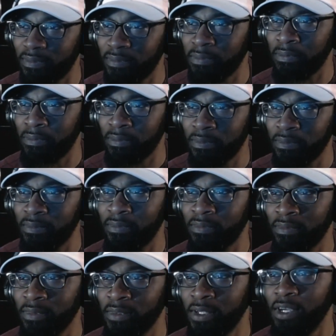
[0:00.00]
like Pickford
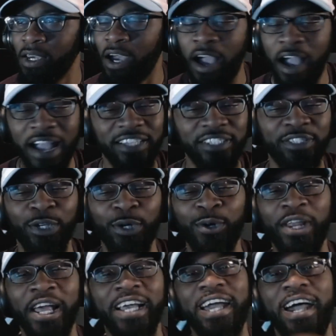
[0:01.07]
all right, so
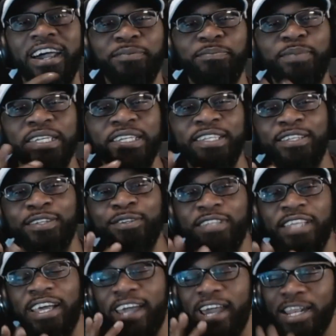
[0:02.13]
that gotta be the
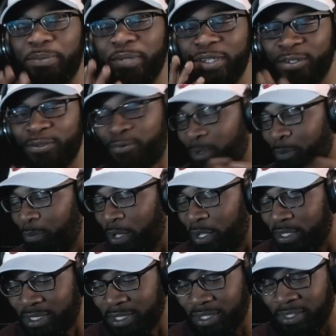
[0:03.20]
that gotta be the
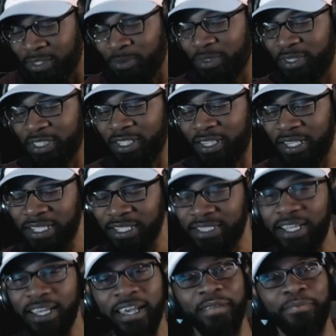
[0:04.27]
football terms, the, like
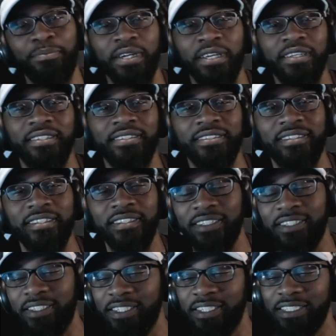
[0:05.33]
the headbutt into
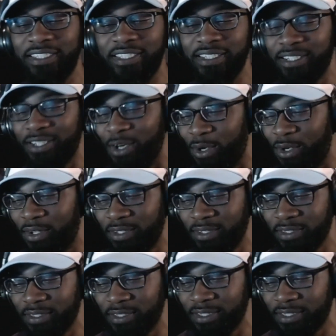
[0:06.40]
the into the goal.